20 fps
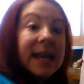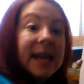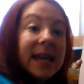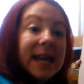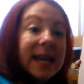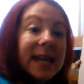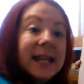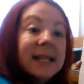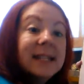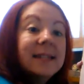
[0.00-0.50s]

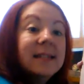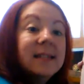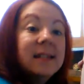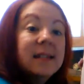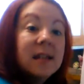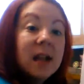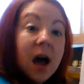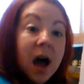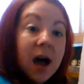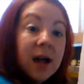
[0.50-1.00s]
it is
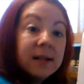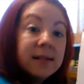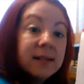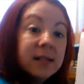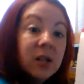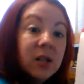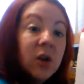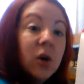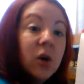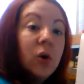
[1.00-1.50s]

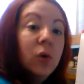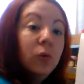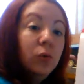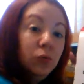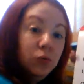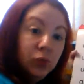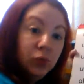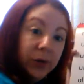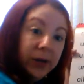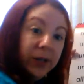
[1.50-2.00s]
not
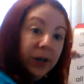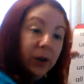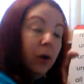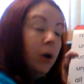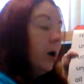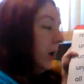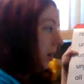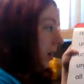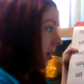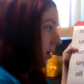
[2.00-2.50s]
real.
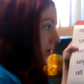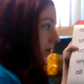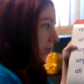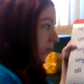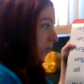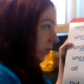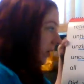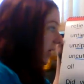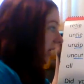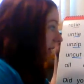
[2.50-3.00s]

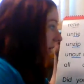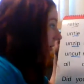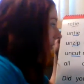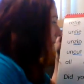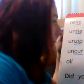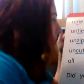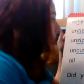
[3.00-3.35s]
Unreal.